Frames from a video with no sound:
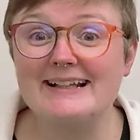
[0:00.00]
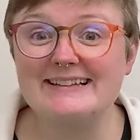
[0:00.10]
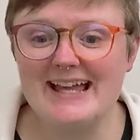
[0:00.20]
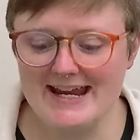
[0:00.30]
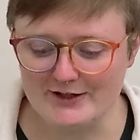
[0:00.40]

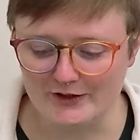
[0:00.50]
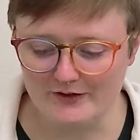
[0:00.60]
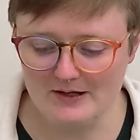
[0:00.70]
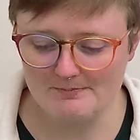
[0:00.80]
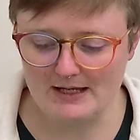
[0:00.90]

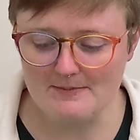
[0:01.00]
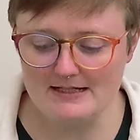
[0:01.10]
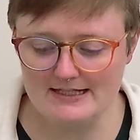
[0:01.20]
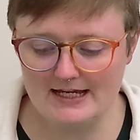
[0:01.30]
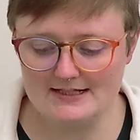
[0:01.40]
Later,
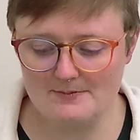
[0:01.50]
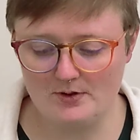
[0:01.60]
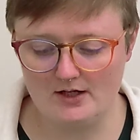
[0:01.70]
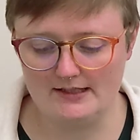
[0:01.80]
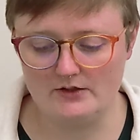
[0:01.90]
baby takes
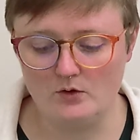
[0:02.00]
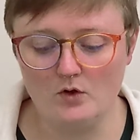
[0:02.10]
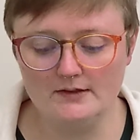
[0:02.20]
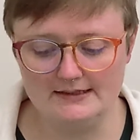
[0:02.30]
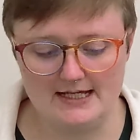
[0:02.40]
apart an
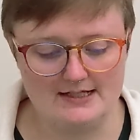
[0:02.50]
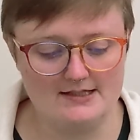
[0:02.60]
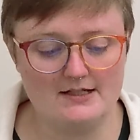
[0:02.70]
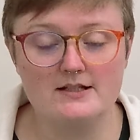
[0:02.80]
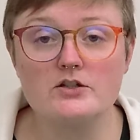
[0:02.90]
old
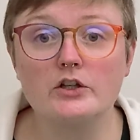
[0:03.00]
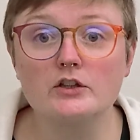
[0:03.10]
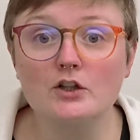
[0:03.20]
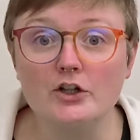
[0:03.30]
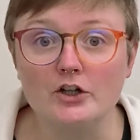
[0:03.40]
nest to
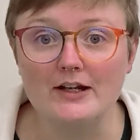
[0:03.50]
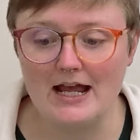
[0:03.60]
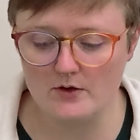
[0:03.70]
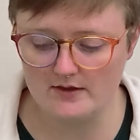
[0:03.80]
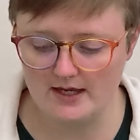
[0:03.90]
learn
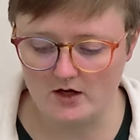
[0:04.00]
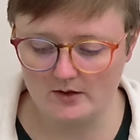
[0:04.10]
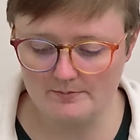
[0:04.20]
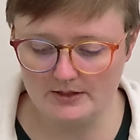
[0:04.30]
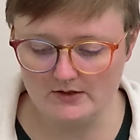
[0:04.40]
how they
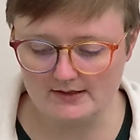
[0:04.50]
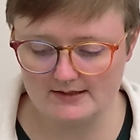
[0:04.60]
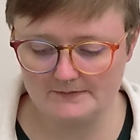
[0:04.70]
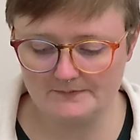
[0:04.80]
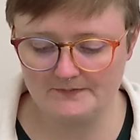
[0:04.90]
are
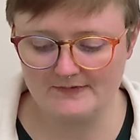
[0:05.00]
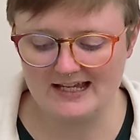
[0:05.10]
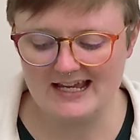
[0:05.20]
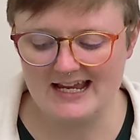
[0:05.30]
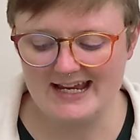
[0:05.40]
built.
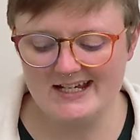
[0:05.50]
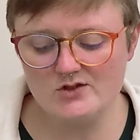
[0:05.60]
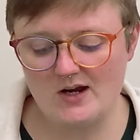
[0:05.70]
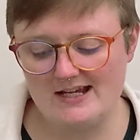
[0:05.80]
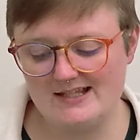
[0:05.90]
He
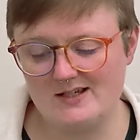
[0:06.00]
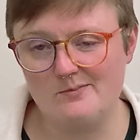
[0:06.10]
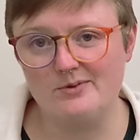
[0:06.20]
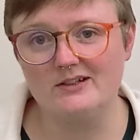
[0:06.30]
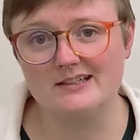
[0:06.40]
tries to
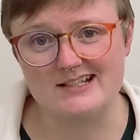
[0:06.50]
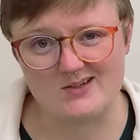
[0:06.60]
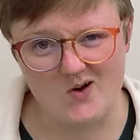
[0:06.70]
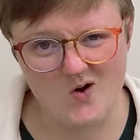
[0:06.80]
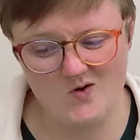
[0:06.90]
build his
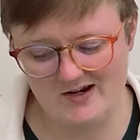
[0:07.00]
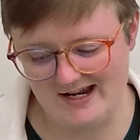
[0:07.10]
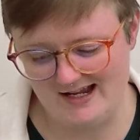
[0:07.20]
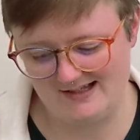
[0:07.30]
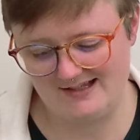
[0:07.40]
own
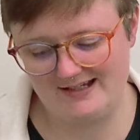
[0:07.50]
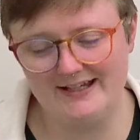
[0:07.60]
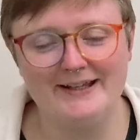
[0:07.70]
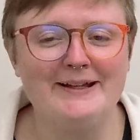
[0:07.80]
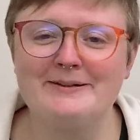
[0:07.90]
nest,
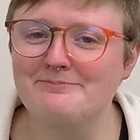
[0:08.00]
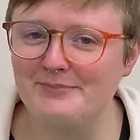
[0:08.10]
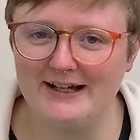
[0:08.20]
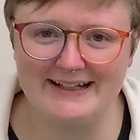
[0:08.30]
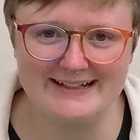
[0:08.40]

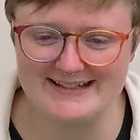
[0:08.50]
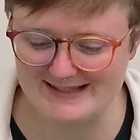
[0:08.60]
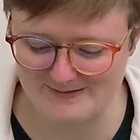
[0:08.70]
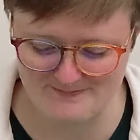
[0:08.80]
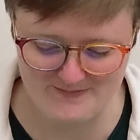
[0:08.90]
but it's
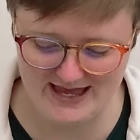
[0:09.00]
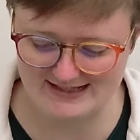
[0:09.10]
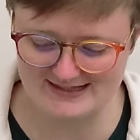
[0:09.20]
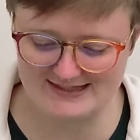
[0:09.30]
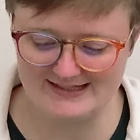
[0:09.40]
a
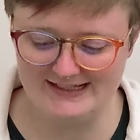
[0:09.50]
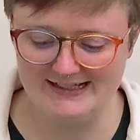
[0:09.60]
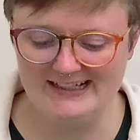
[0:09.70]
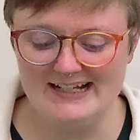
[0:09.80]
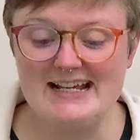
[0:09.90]
mess.
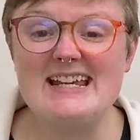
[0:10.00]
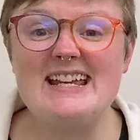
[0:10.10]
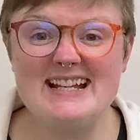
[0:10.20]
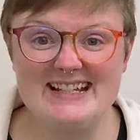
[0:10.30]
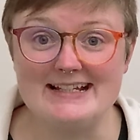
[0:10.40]

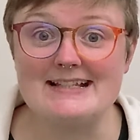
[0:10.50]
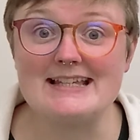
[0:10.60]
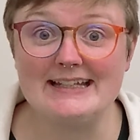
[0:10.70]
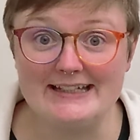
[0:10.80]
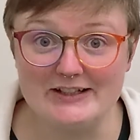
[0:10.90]
He needs
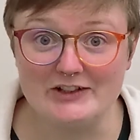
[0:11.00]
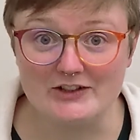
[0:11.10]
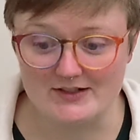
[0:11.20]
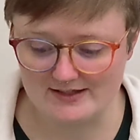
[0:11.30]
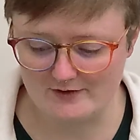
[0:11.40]

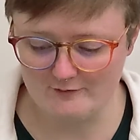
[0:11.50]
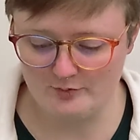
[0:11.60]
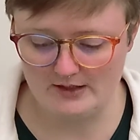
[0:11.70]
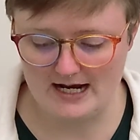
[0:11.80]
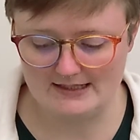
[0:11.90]
years of
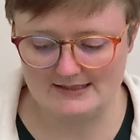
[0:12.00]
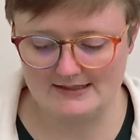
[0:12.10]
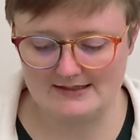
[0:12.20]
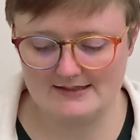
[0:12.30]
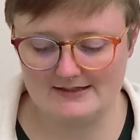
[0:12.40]

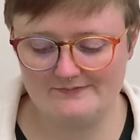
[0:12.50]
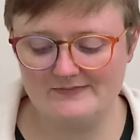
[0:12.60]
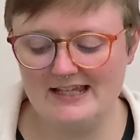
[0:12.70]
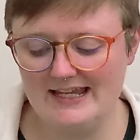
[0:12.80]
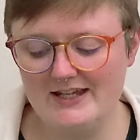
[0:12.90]
practice.
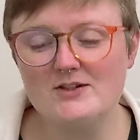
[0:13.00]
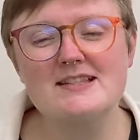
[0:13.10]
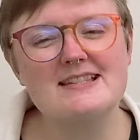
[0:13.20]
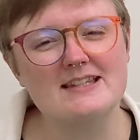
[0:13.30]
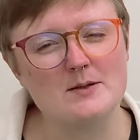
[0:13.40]
He'll
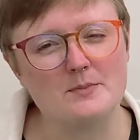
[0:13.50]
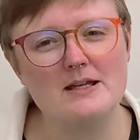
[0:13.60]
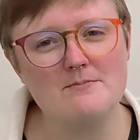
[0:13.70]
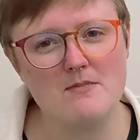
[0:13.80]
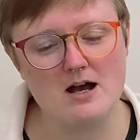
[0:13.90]
sleep
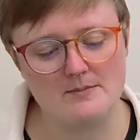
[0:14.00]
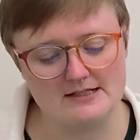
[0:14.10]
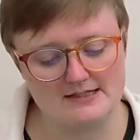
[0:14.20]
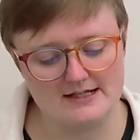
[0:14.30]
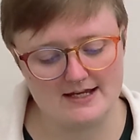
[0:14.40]
in
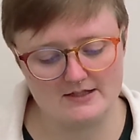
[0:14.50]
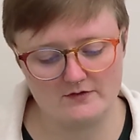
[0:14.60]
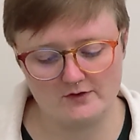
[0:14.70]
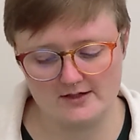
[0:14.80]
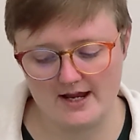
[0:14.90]
Mama's nest
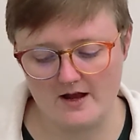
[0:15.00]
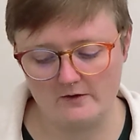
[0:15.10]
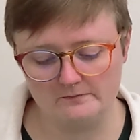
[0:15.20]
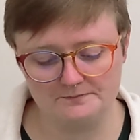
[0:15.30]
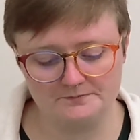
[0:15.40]
for now.